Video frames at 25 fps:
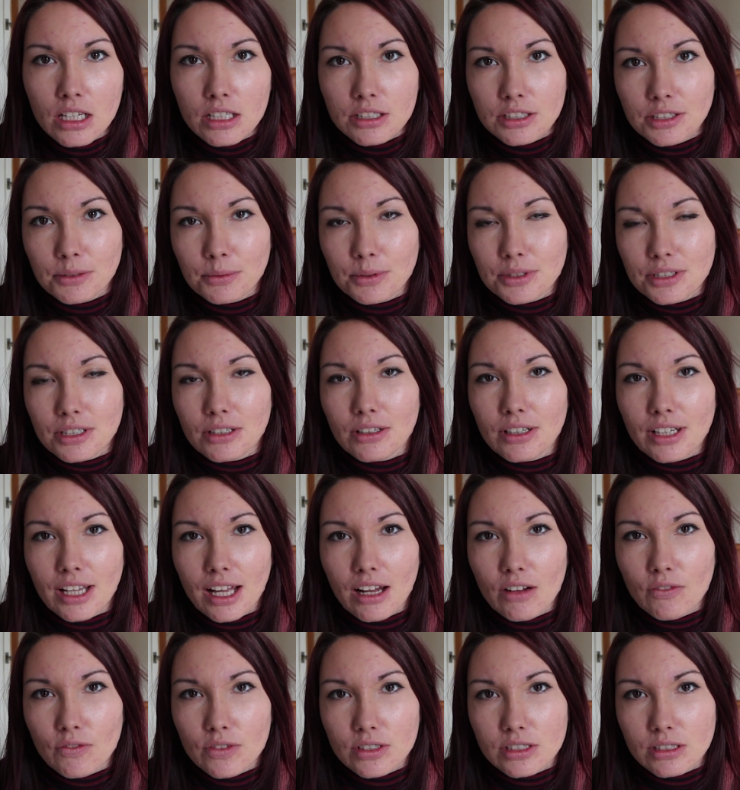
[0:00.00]
So you want to look
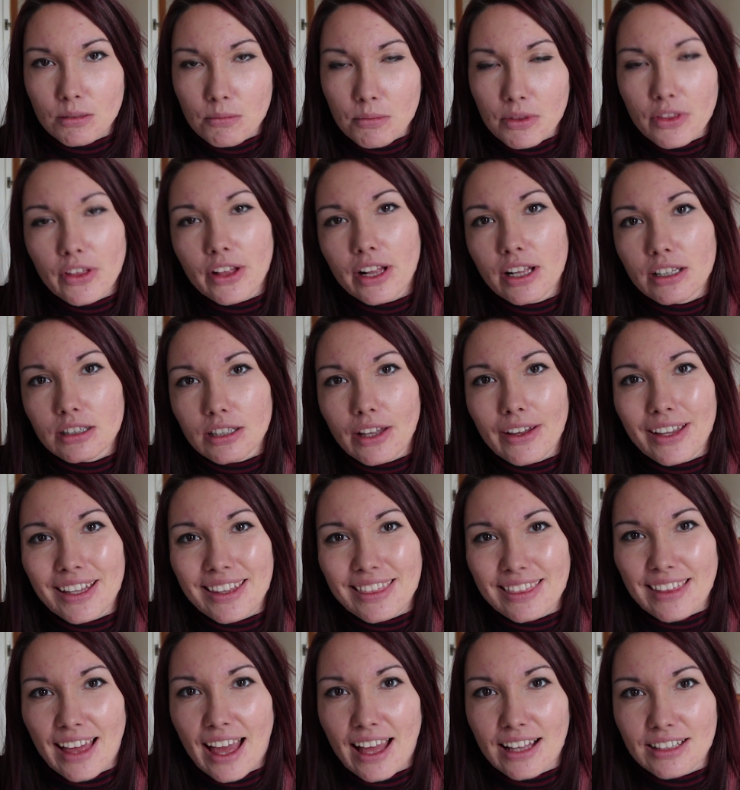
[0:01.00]
out for something
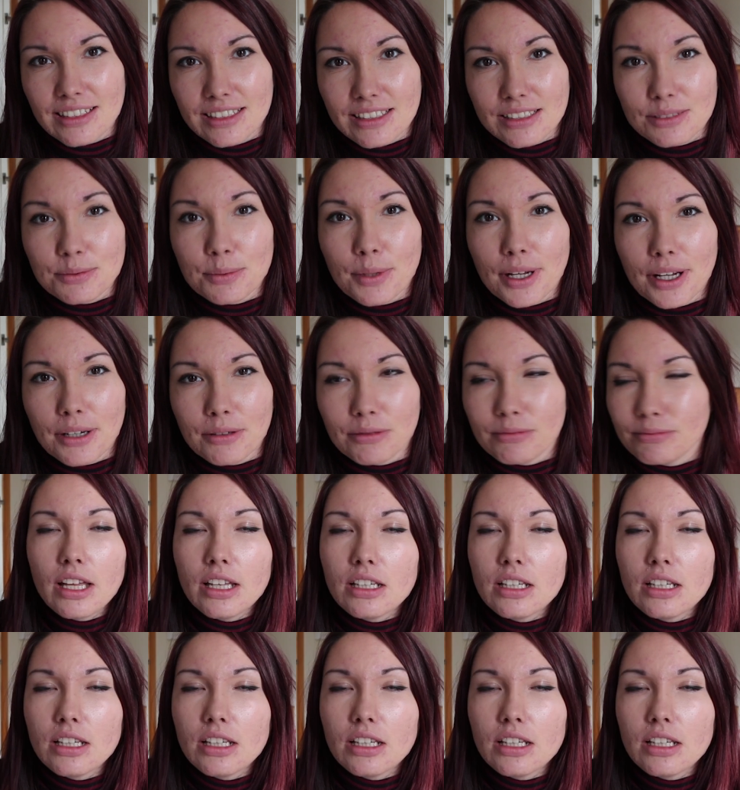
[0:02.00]
like that as well.